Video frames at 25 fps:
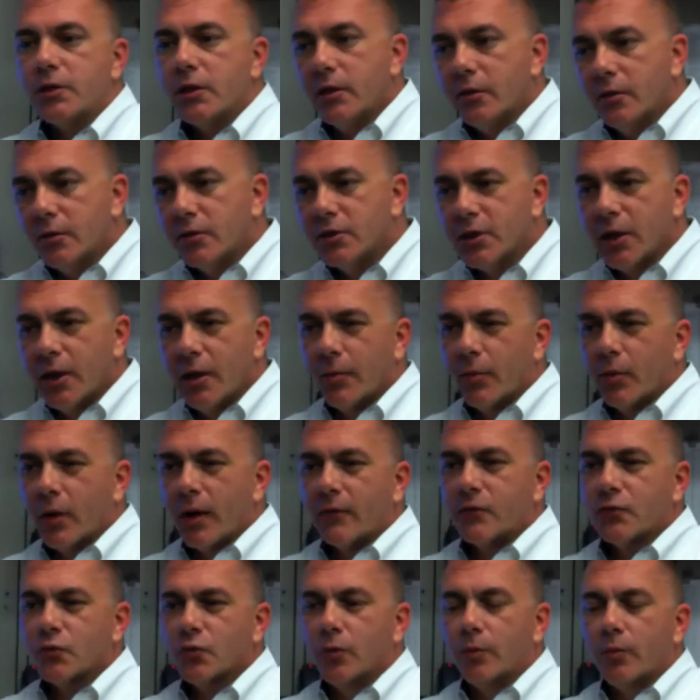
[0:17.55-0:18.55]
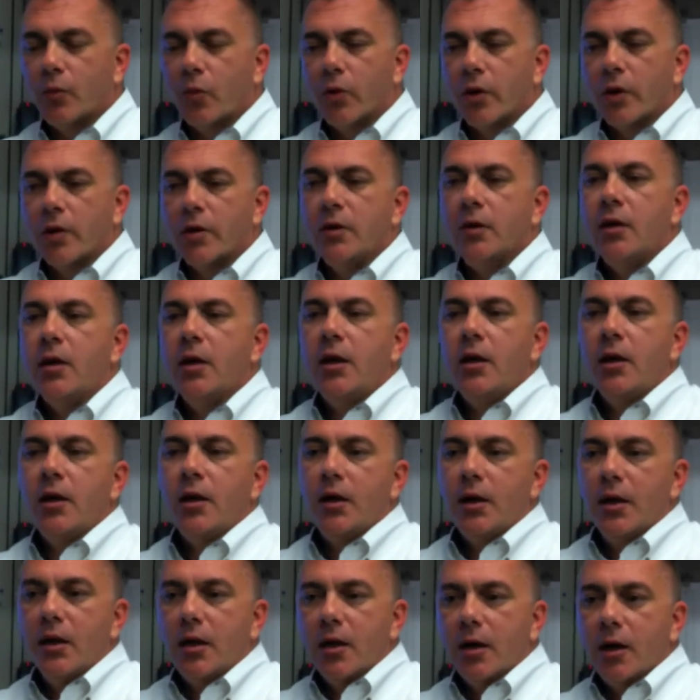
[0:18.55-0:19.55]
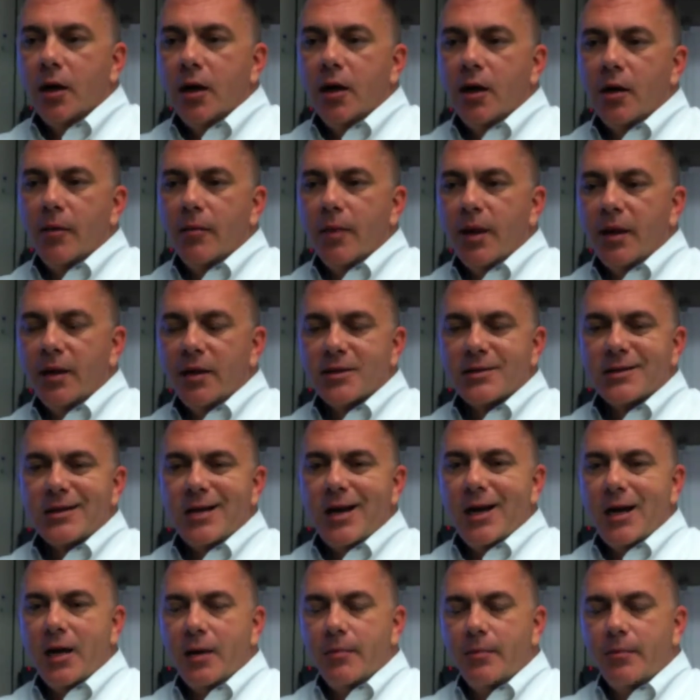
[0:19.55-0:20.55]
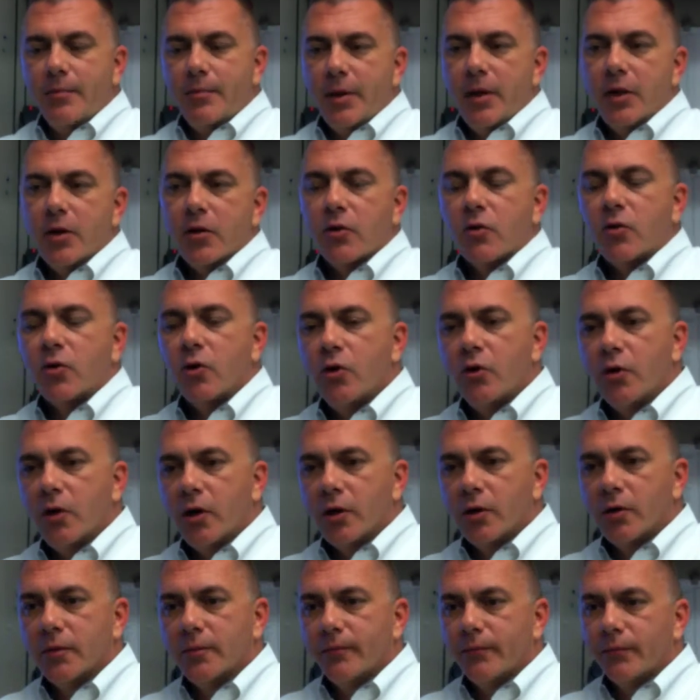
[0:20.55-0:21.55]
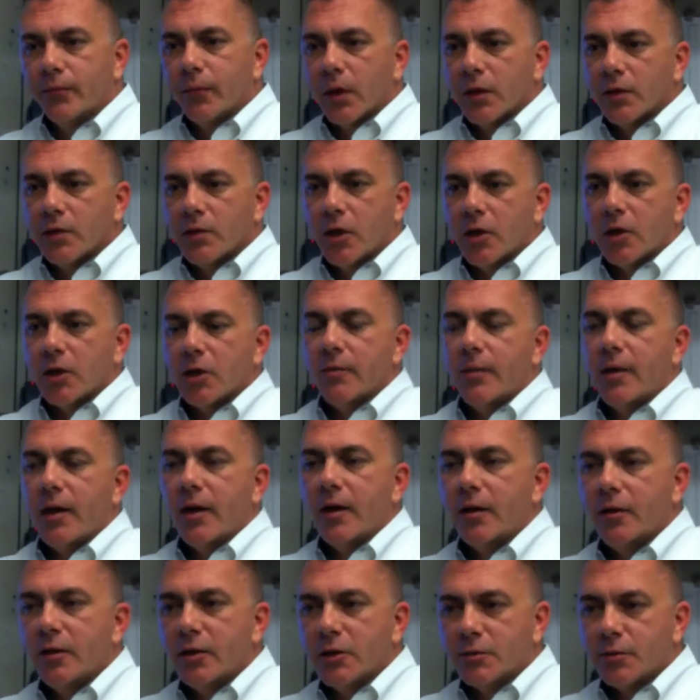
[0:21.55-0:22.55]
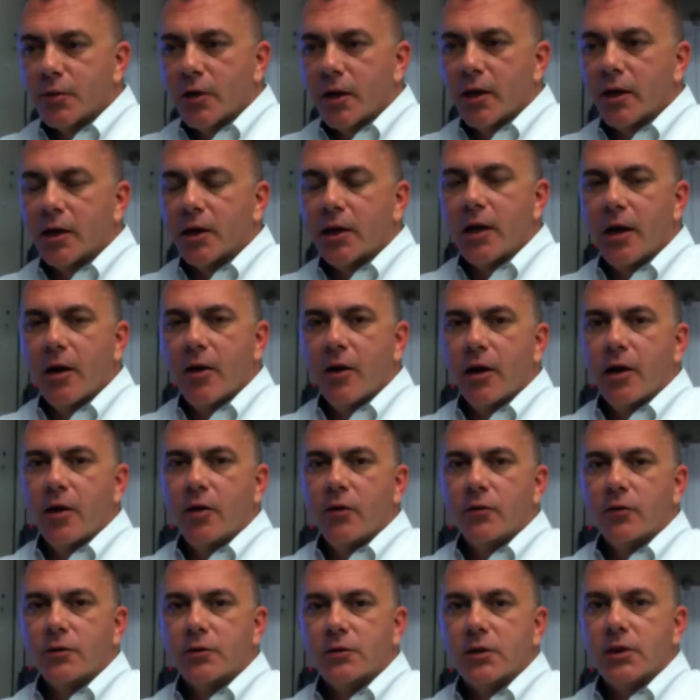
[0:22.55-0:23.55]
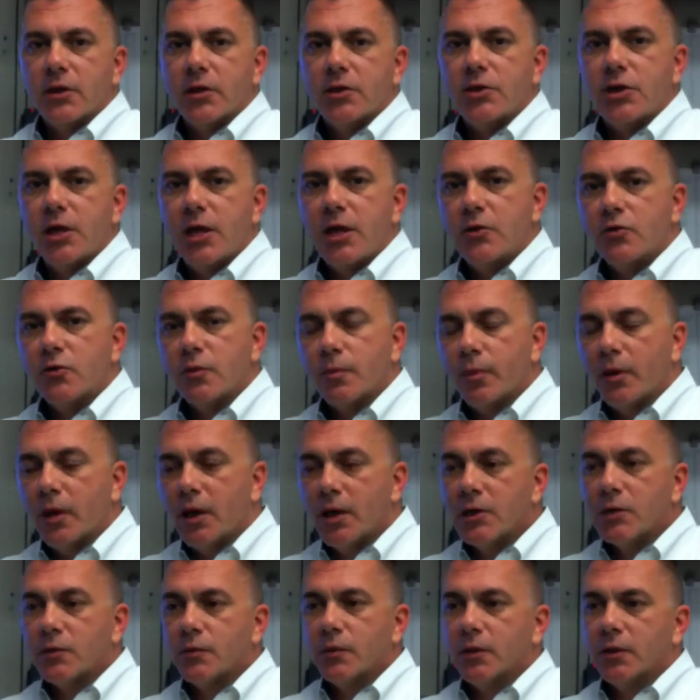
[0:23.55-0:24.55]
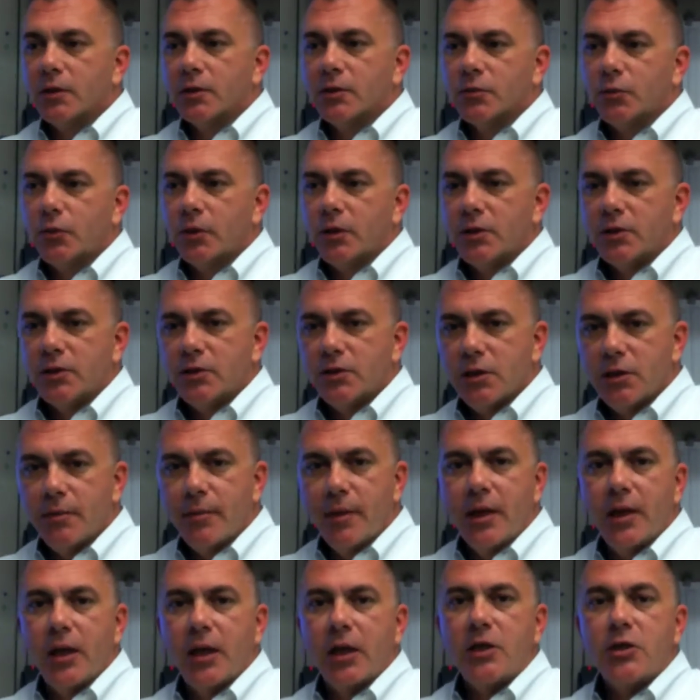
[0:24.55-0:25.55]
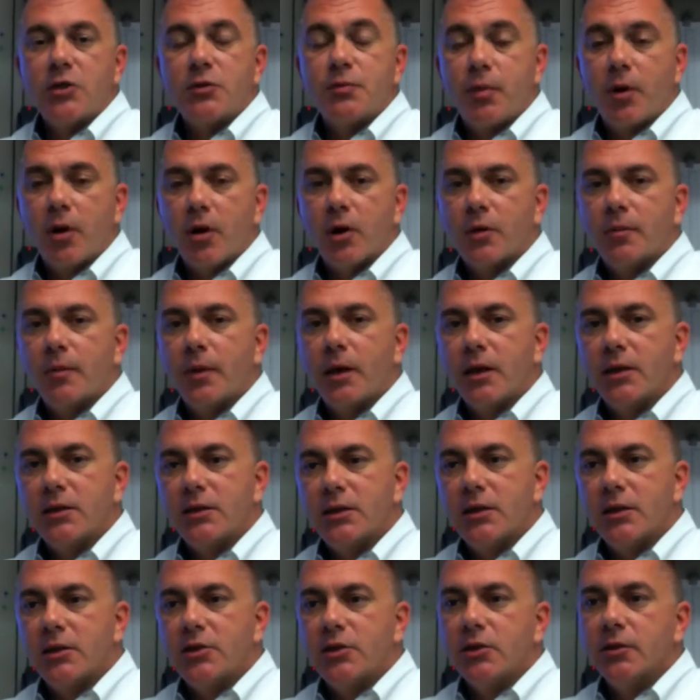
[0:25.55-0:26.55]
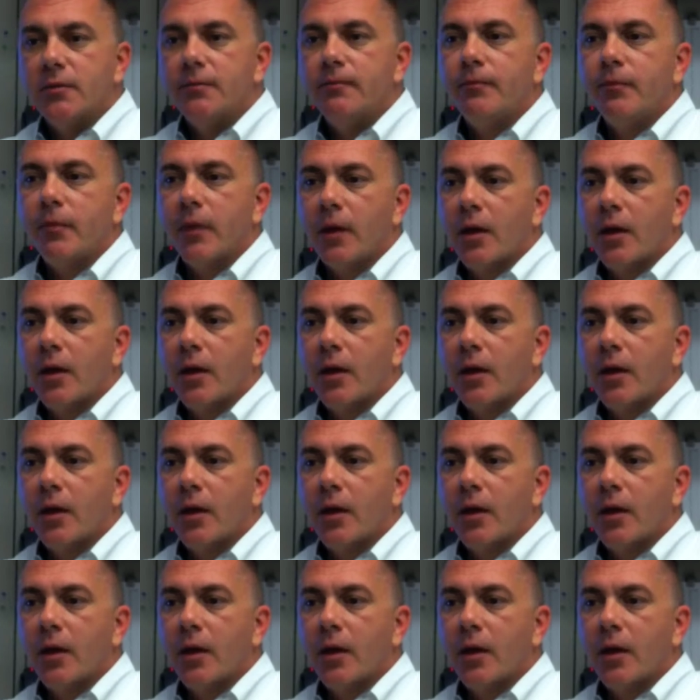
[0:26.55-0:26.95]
And sitting at breakfast one morning, uh, met this guy Peter Kruger talking about this product Kerio that was an exchange replacement, which immediately sparked my attention.